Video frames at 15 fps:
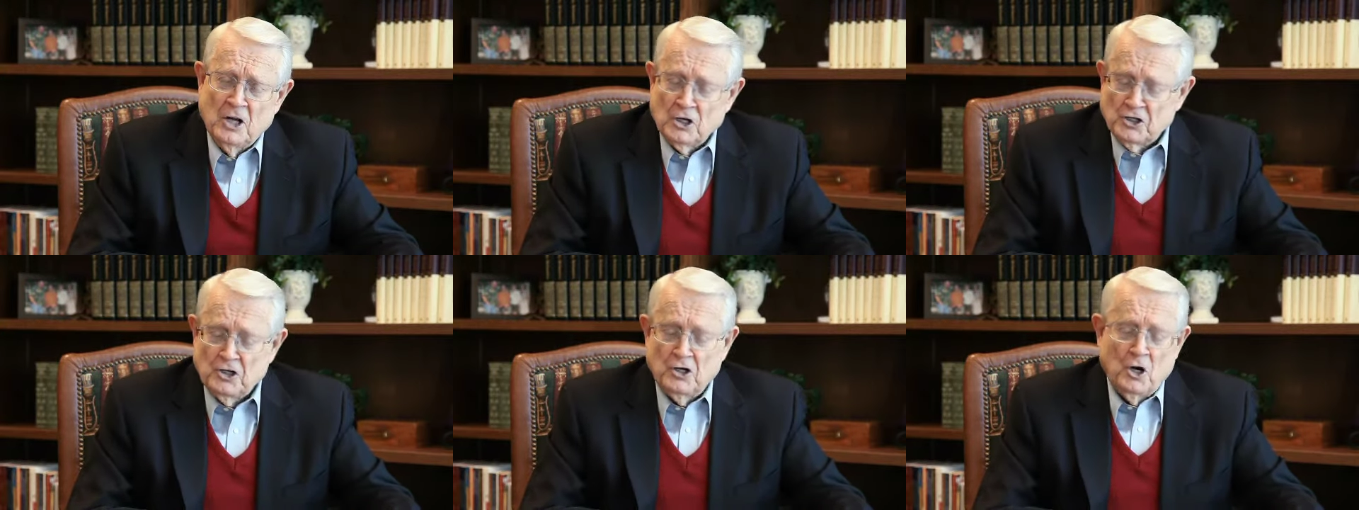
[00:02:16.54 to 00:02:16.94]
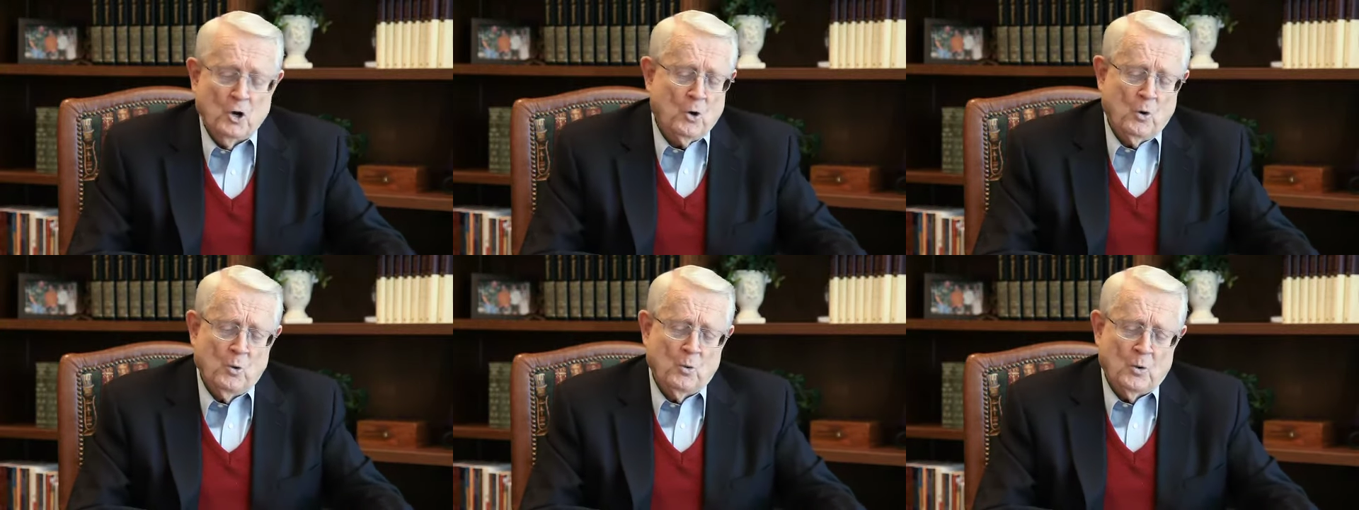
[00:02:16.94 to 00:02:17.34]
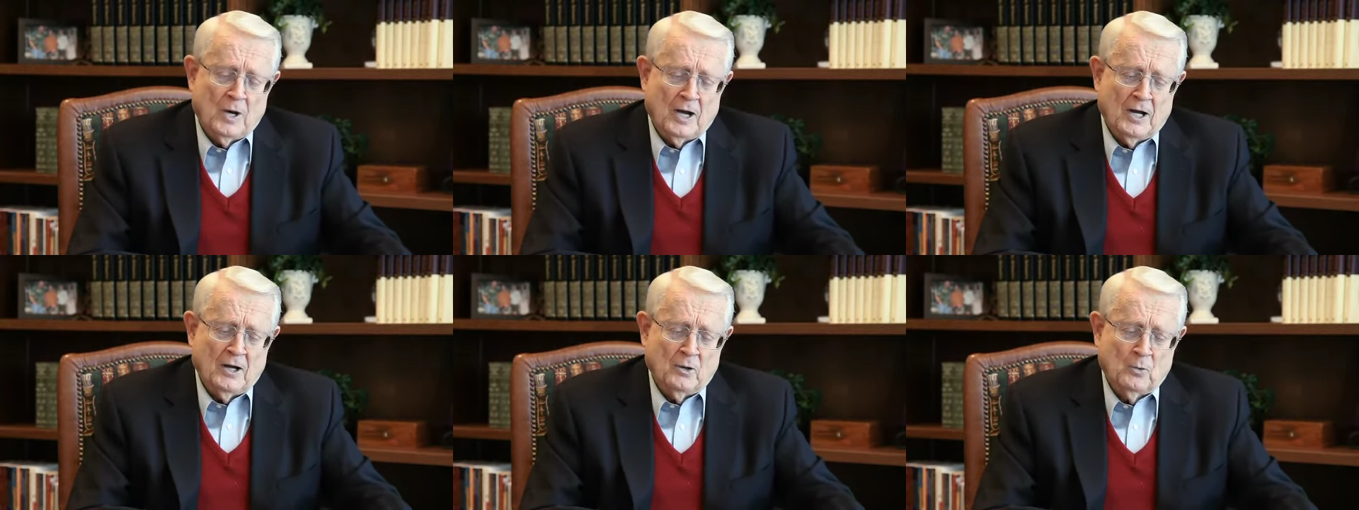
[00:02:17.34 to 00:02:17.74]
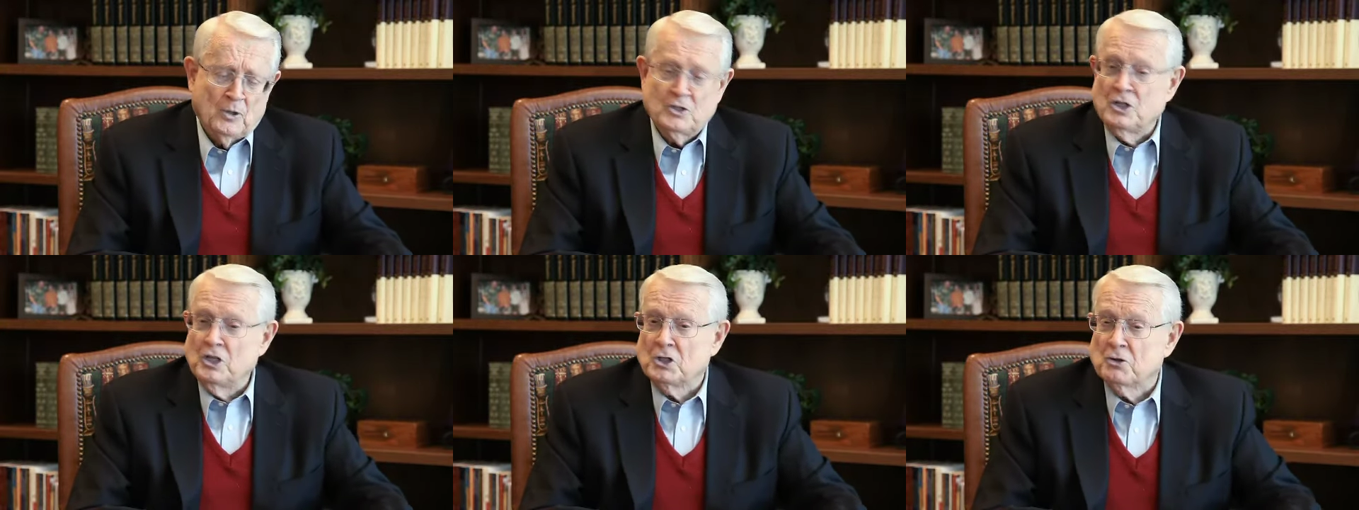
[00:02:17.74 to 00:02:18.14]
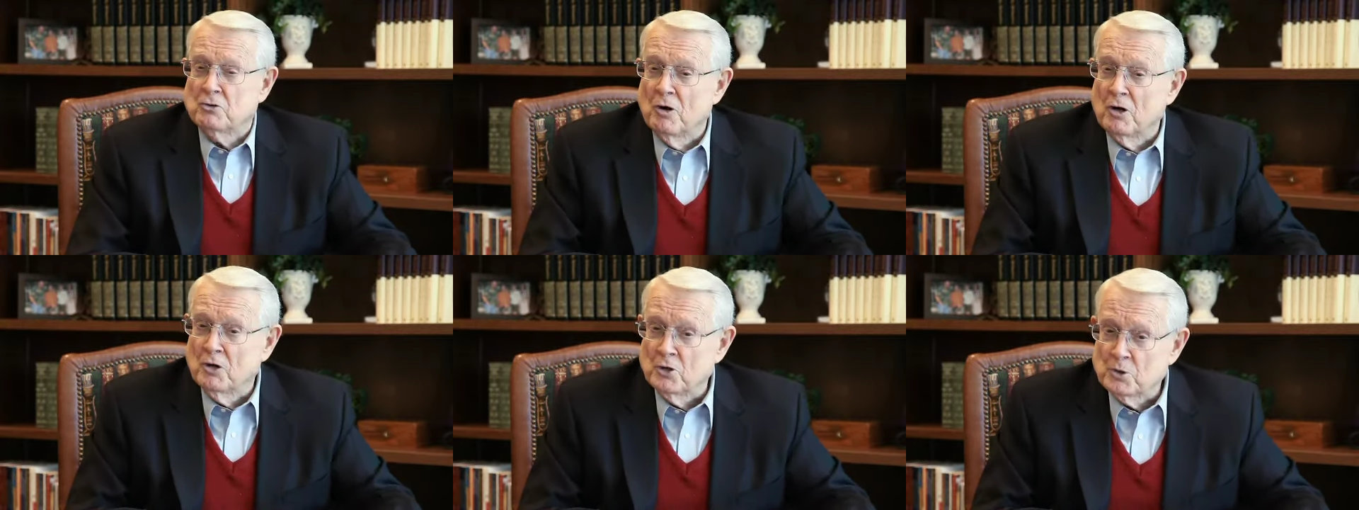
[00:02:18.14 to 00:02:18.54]
you know what she
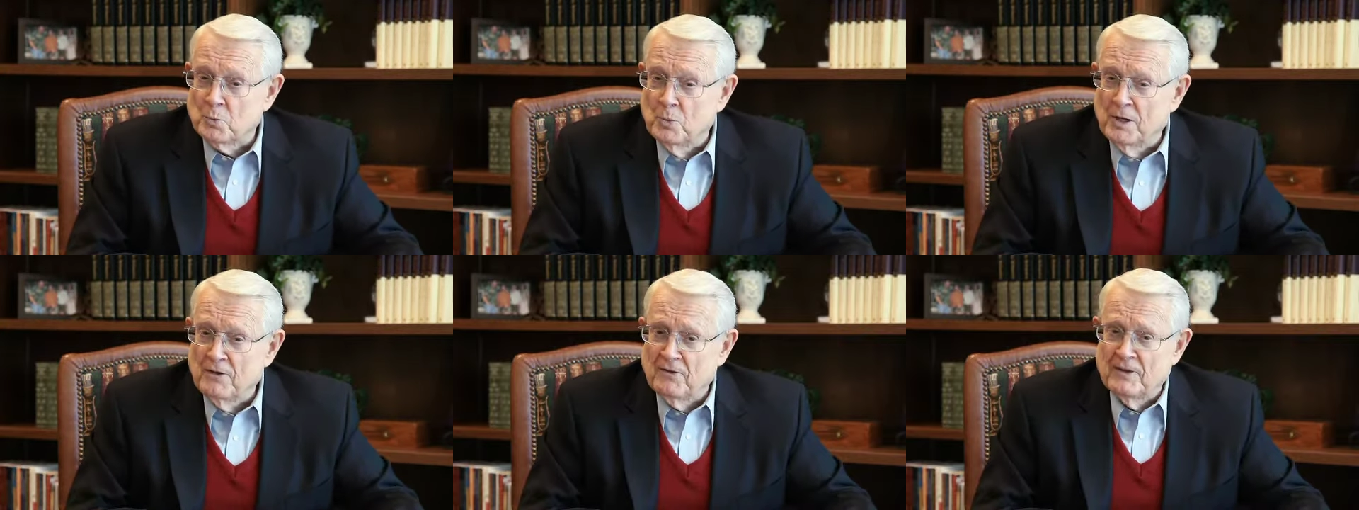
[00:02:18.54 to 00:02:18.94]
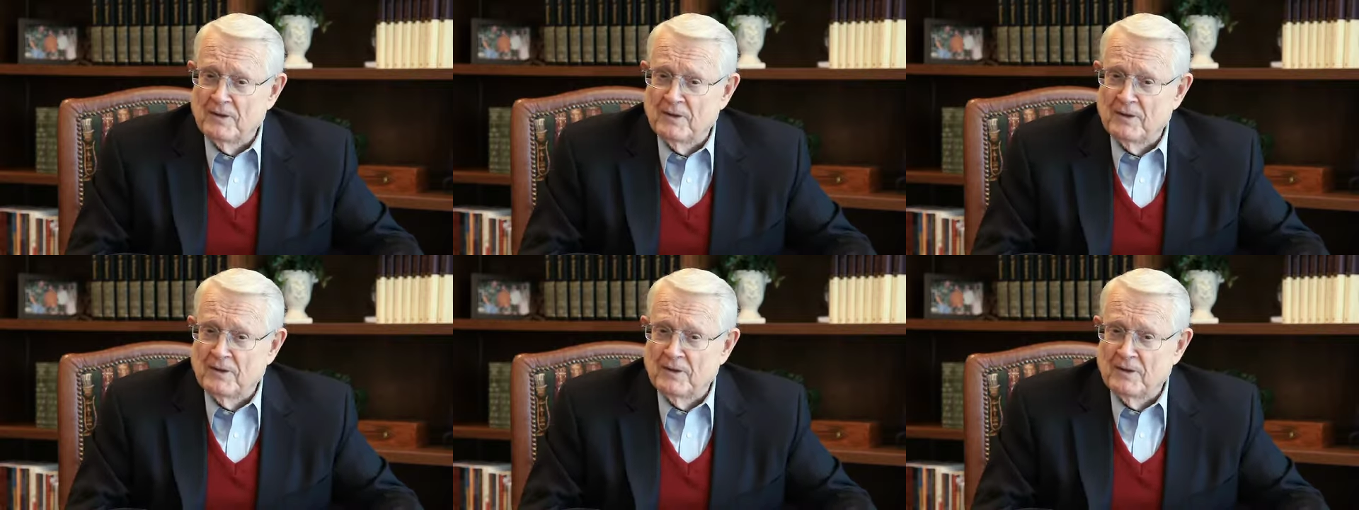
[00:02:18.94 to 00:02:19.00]
struggles with,